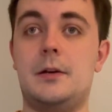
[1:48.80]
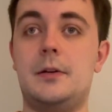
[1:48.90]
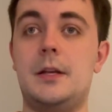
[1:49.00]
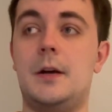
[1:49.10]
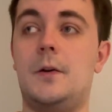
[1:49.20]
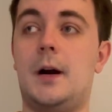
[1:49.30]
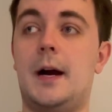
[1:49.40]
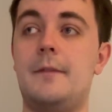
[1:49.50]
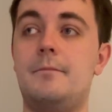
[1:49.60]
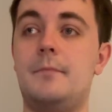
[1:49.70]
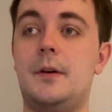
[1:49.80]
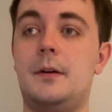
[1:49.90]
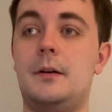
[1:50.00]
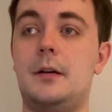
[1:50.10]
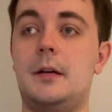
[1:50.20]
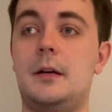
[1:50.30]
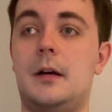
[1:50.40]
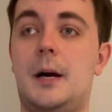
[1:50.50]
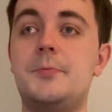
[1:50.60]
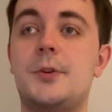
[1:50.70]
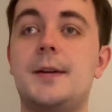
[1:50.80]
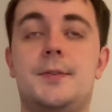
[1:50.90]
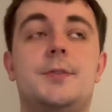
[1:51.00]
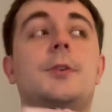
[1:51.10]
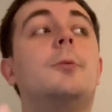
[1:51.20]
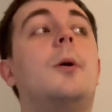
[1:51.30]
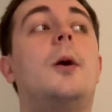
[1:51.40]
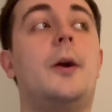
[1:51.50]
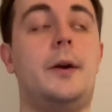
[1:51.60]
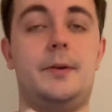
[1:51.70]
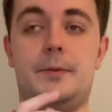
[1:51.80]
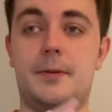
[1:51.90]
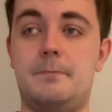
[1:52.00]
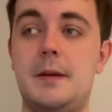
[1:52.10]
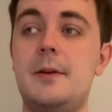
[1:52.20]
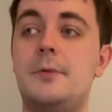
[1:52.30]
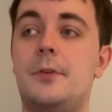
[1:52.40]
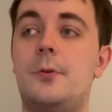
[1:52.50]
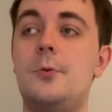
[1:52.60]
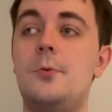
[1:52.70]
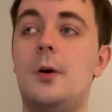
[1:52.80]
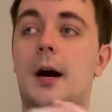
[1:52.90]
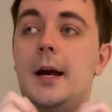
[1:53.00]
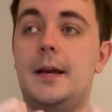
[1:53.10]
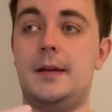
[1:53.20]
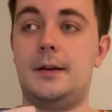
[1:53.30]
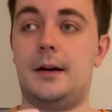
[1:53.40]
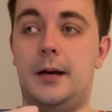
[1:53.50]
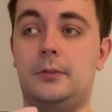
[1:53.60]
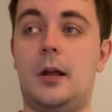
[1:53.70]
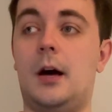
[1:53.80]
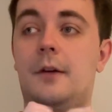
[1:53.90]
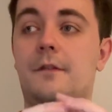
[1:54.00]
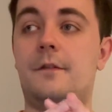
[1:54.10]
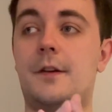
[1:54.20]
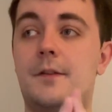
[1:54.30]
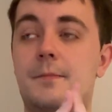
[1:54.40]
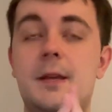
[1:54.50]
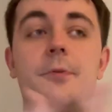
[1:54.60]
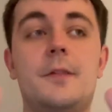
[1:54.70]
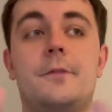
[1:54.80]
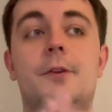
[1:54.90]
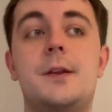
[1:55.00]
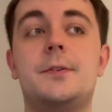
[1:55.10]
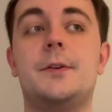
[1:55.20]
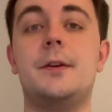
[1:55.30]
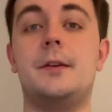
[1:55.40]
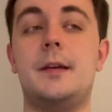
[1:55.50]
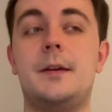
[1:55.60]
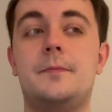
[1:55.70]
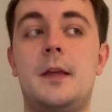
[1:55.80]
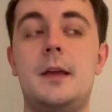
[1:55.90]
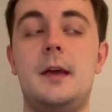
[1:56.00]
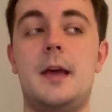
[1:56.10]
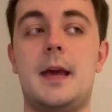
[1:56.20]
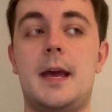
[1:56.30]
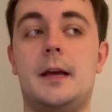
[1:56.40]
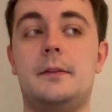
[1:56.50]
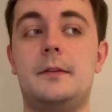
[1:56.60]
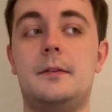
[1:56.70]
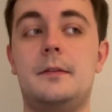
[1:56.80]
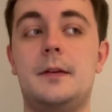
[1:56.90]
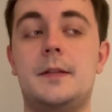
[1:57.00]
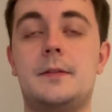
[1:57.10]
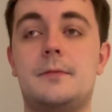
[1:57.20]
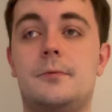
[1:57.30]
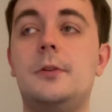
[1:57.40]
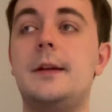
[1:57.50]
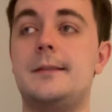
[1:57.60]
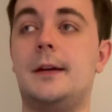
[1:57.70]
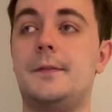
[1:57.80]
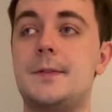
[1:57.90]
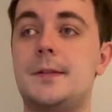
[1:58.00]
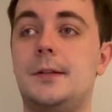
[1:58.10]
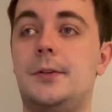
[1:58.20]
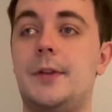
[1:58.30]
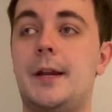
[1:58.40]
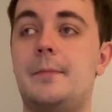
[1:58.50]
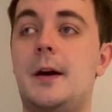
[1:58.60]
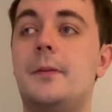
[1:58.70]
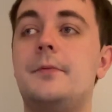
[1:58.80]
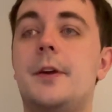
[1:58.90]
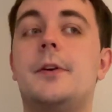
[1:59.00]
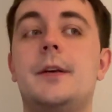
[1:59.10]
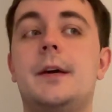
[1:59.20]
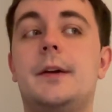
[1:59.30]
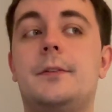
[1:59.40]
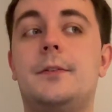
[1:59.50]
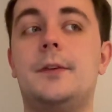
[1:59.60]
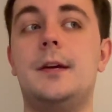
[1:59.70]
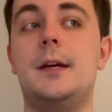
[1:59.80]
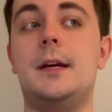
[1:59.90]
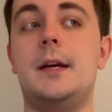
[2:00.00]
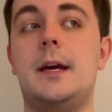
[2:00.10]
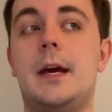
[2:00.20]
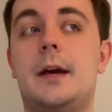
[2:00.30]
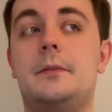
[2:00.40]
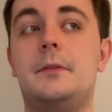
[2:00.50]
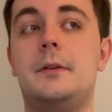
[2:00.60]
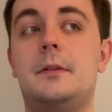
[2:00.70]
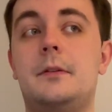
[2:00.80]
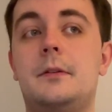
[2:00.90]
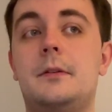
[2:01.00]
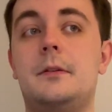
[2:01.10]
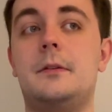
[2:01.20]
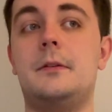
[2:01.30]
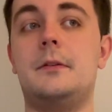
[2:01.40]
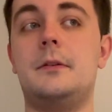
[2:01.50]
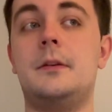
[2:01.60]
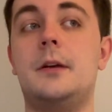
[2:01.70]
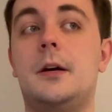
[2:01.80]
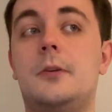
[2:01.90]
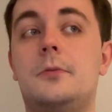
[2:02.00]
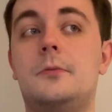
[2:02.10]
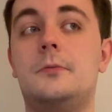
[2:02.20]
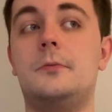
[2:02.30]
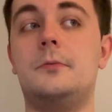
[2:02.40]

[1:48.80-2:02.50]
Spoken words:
you know, I'm trying so hard to be with who I love, and to be with for eternity. And it's really tough still that I'm not there yet. And, you know,